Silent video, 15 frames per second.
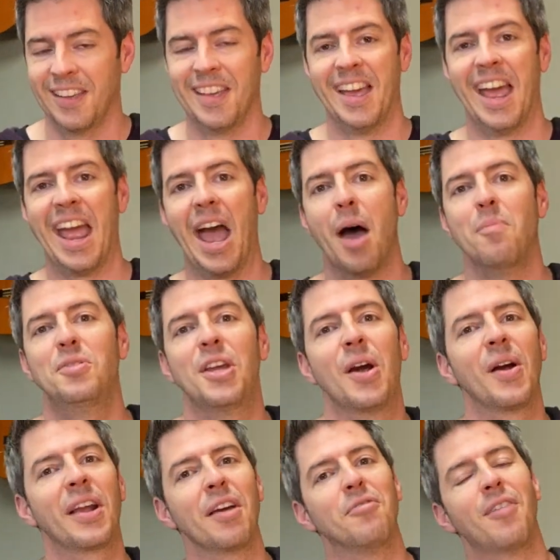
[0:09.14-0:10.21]
Hey, I'm
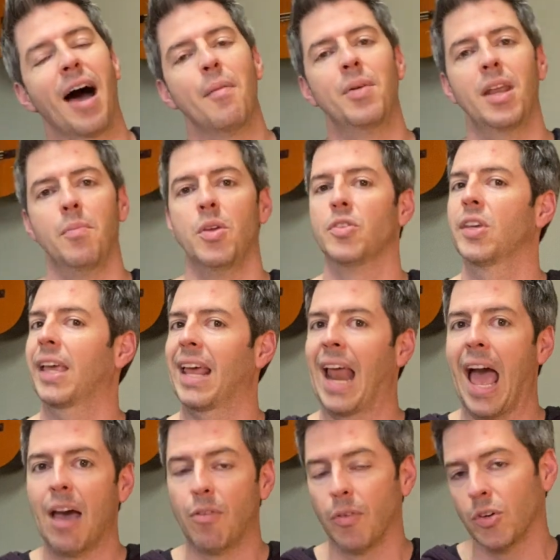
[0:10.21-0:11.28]
Derek at 5 Minute Music, and I
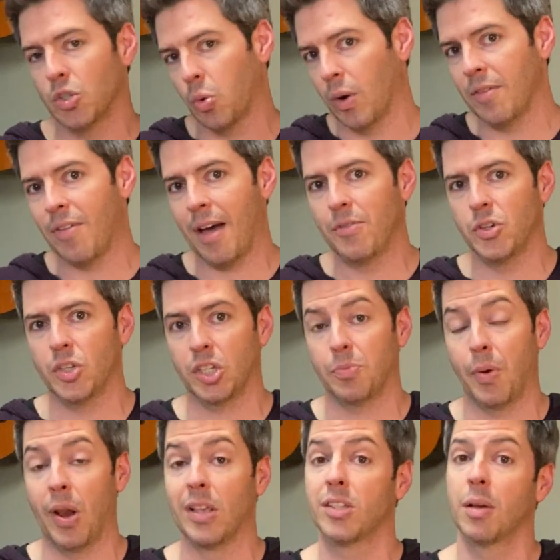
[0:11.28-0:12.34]
have over 25 years'
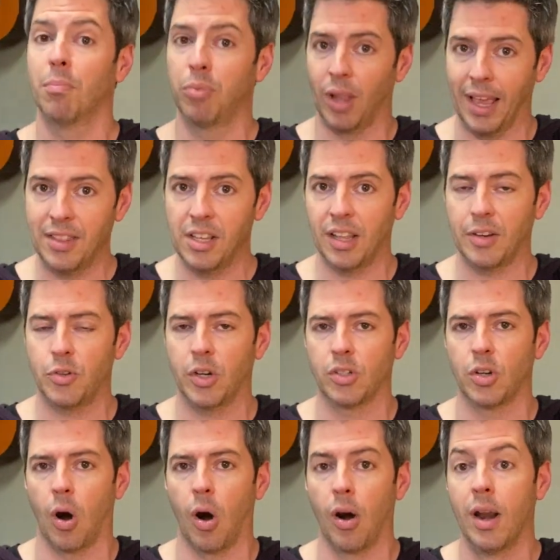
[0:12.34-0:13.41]
experience playing the electric
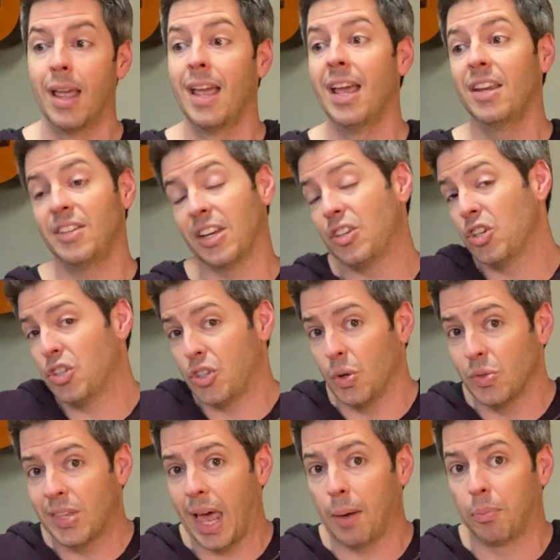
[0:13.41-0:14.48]
guitar, teaching
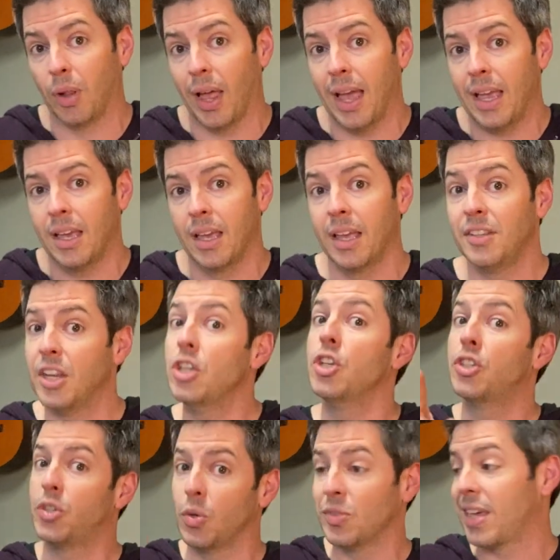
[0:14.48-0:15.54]
students how to play, teaching
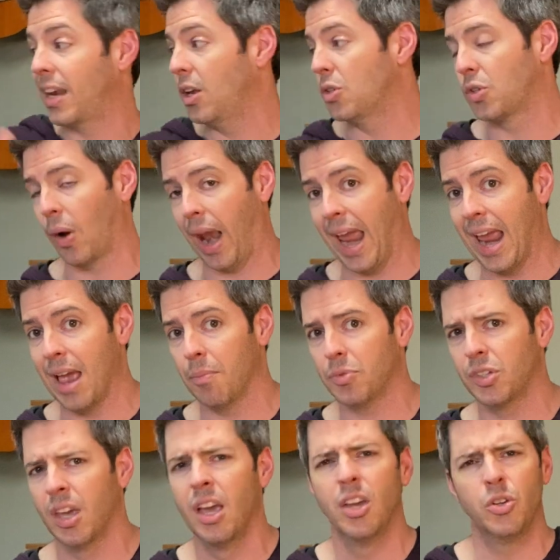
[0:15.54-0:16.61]
students how to use their amps,
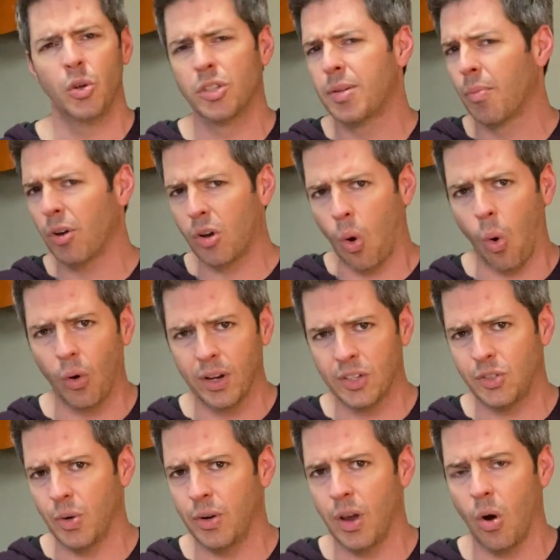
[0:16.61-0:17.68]
doing some recording
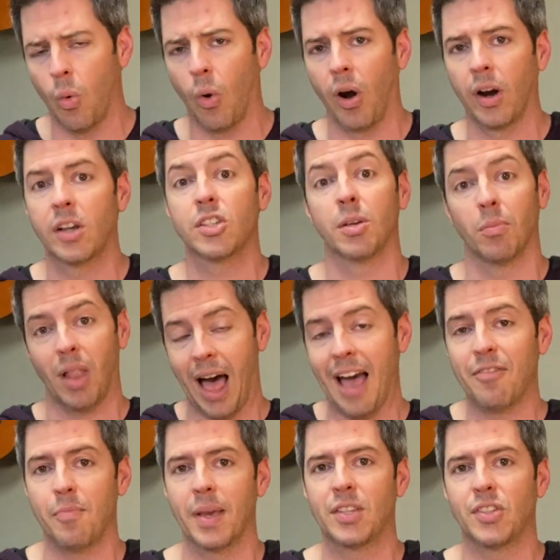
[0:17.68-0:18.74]
studio work, some
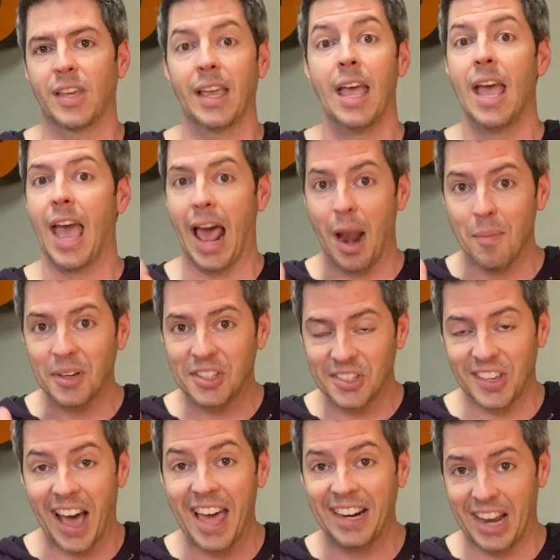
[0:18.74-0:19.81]
live mixing, and I'm
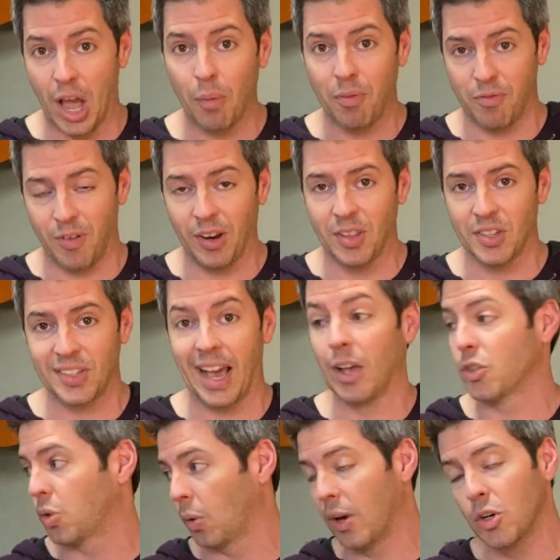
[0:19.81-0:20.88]
excited to help you figure this out.
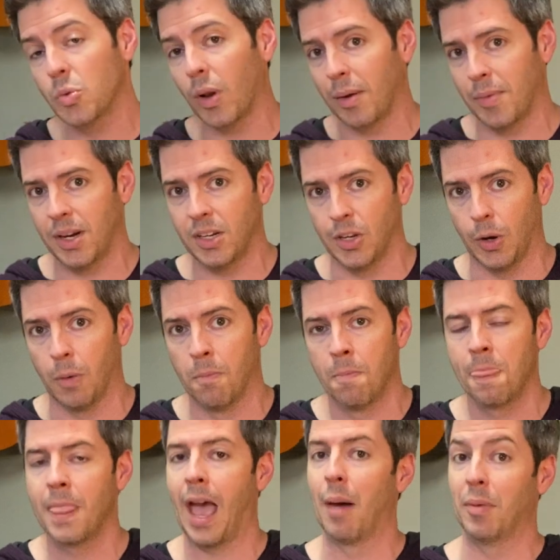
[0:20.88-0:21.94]
So here's what I'm gonna do
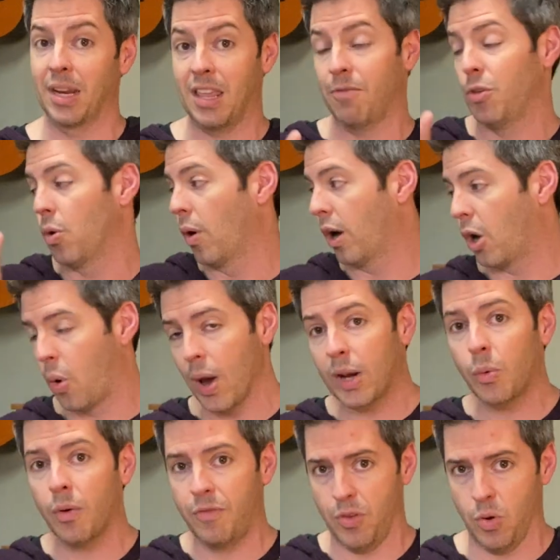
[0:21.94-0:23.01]
I'm gonna give you a quick
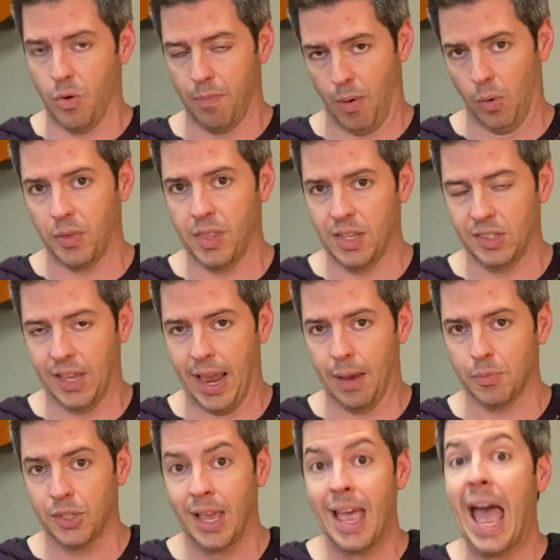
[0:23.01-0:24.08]
review of both of these
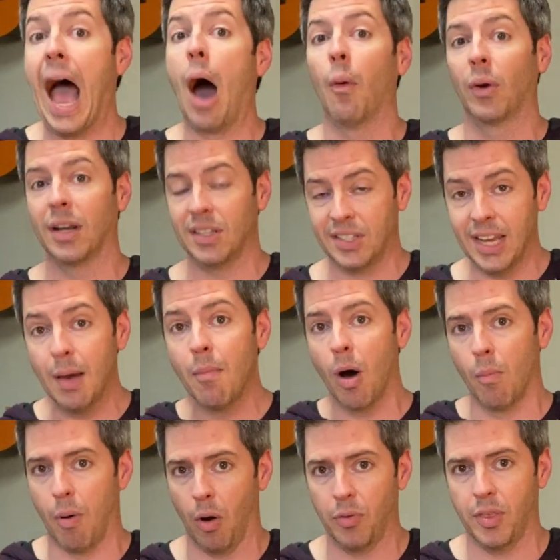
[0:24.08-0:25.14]
amps. I wanna demo
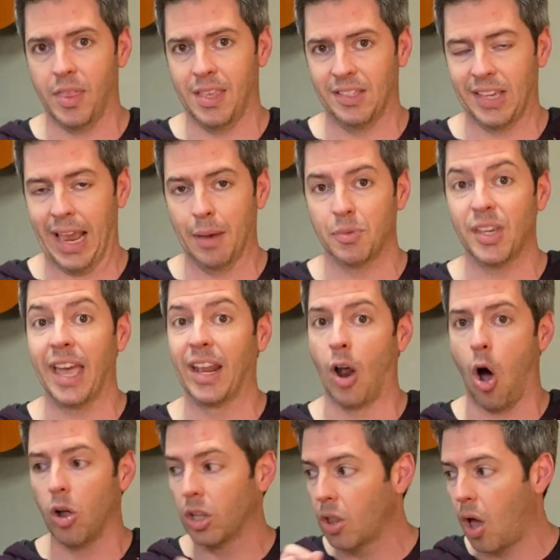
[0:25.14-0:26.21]
both of these amps, and
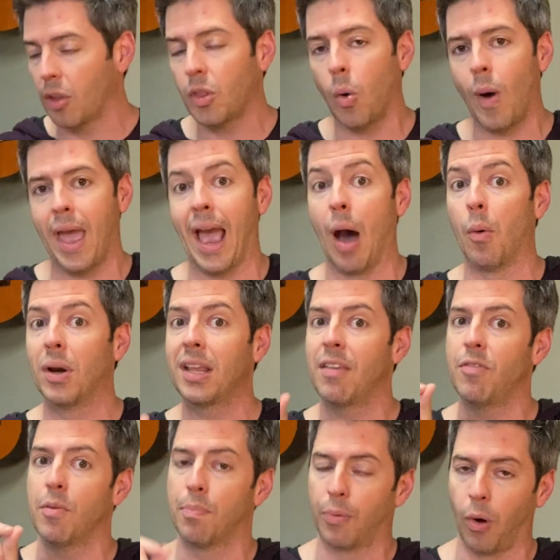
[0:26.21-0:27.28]
all along the way, I wanna give
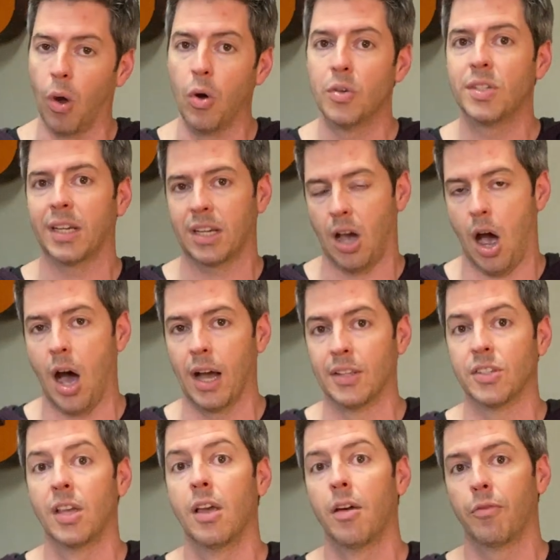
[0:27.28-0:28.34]
you pros and cons
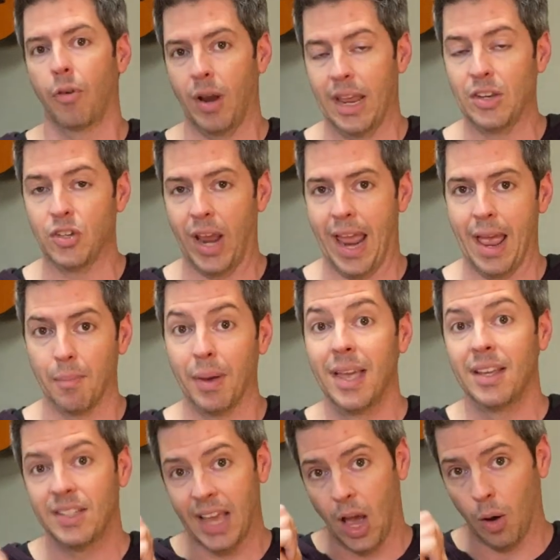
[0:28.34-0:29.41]
for each amp
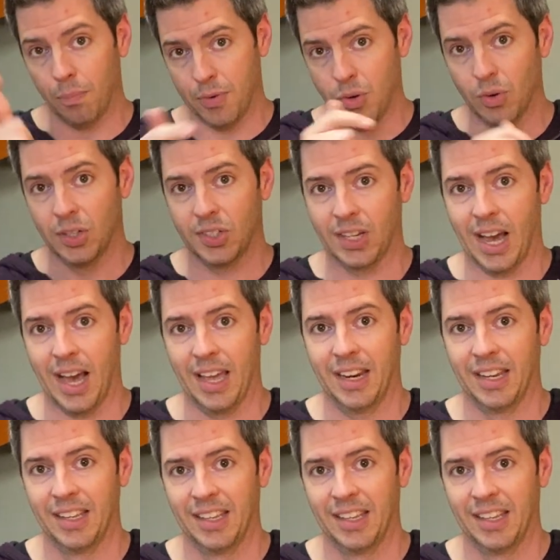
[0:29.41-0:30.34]
to help you decide.